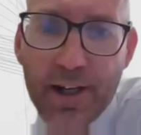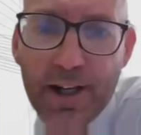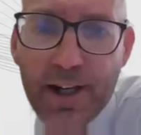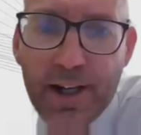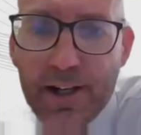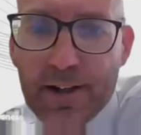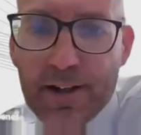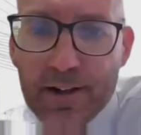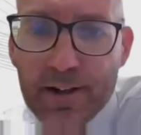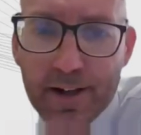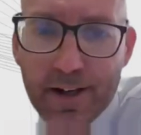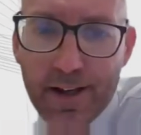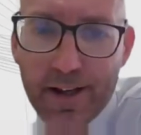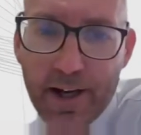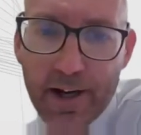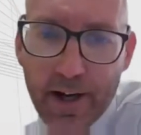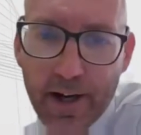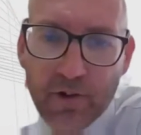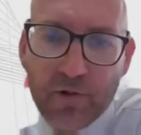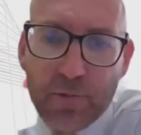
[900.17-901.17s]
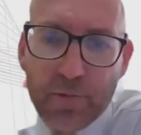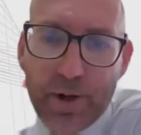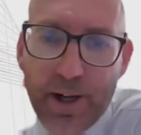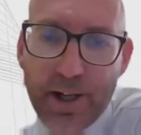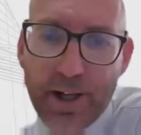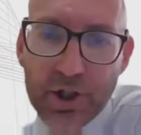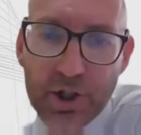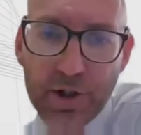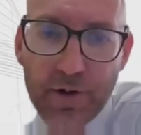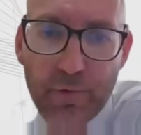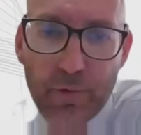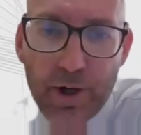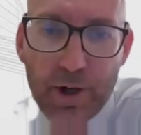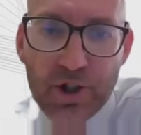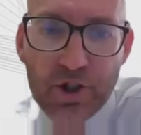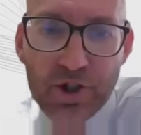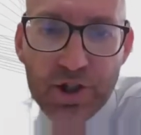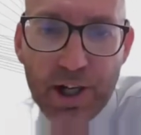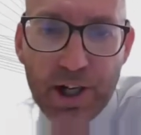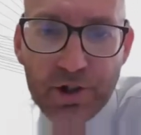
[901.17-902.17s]
to need a clear explanation of
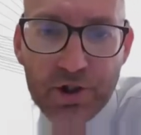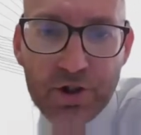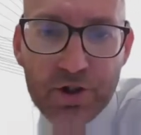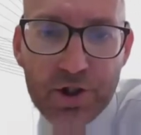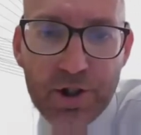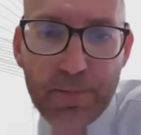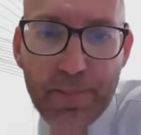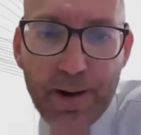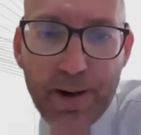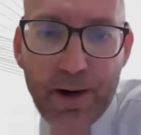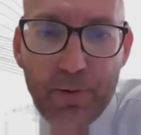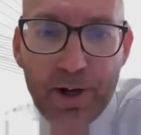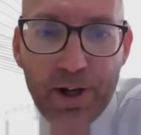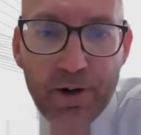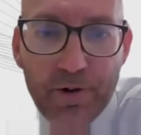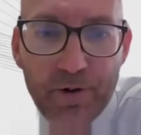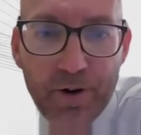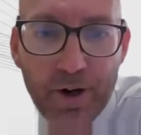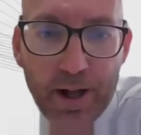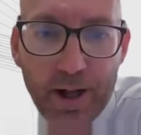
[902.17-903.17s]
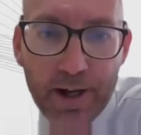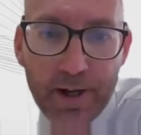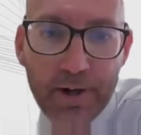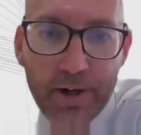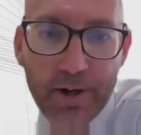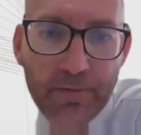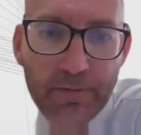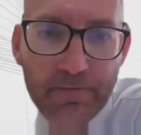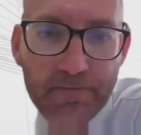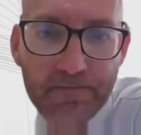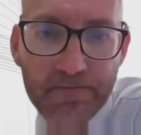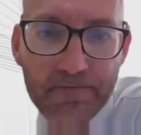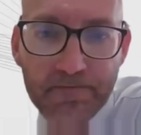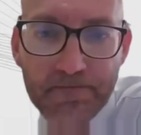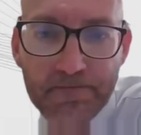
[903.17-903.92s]
which statutory power you're relying on